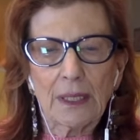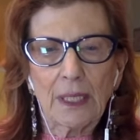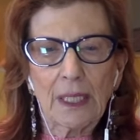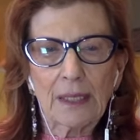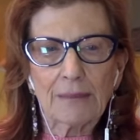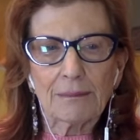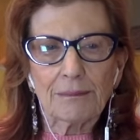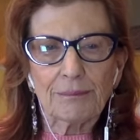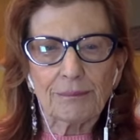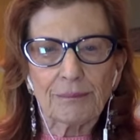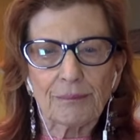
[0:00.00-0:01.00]
uh,
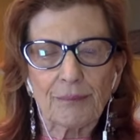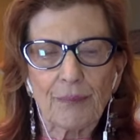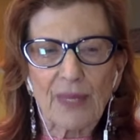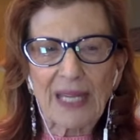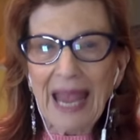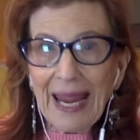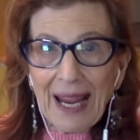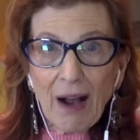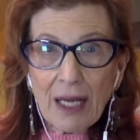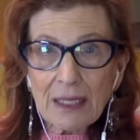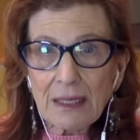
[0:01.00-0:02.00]

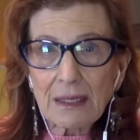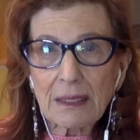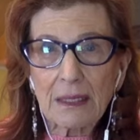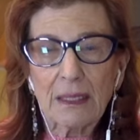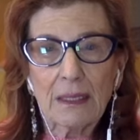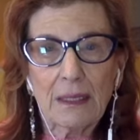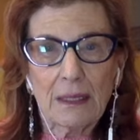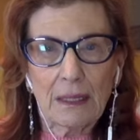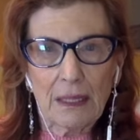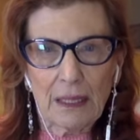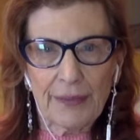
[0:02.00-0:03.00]
chaos,
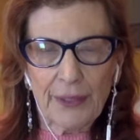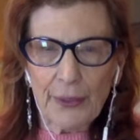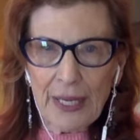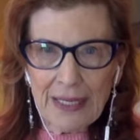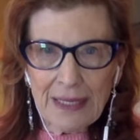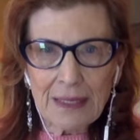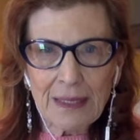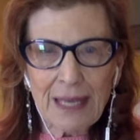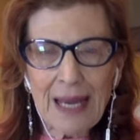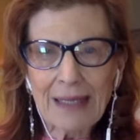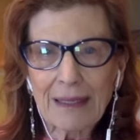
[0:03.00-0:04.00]
they're in a
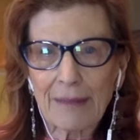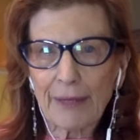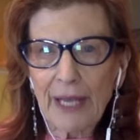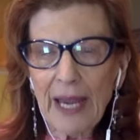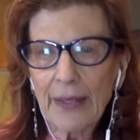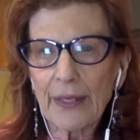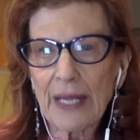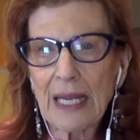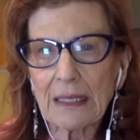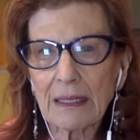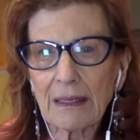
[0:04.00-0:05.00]
state of
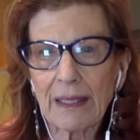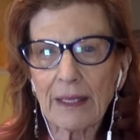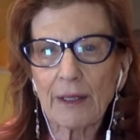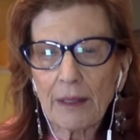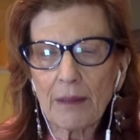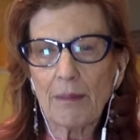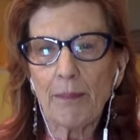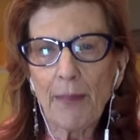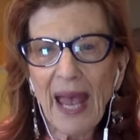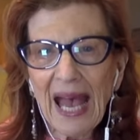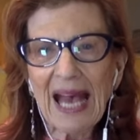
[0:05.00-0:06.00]
carrying their
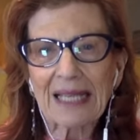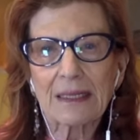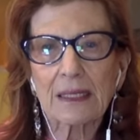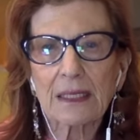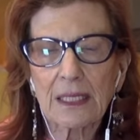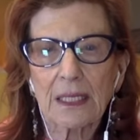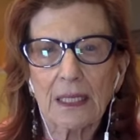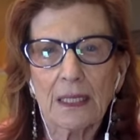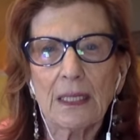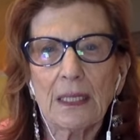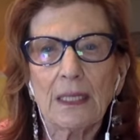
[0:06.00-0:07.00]
past,
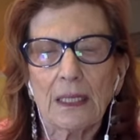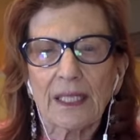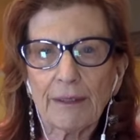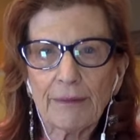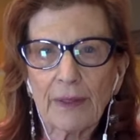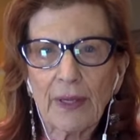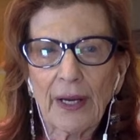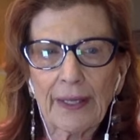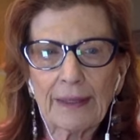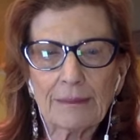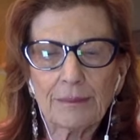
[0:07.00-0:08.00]
con,
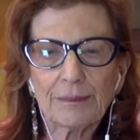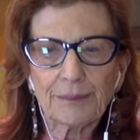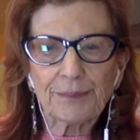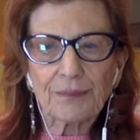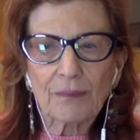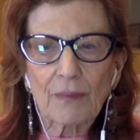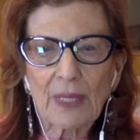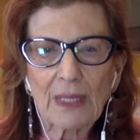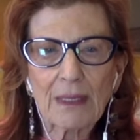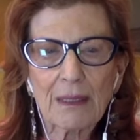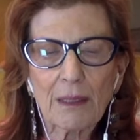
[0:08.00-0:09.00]
um,
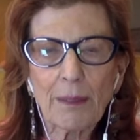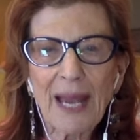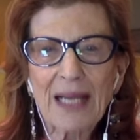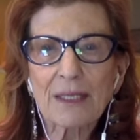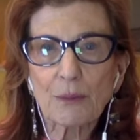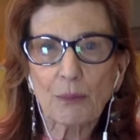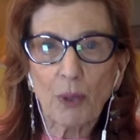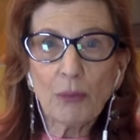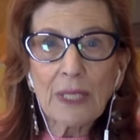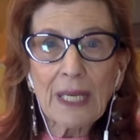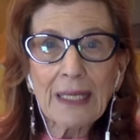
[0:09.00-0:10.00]
their past
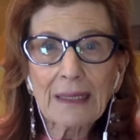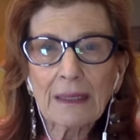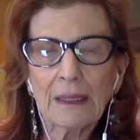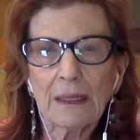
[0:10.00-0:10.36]
wounding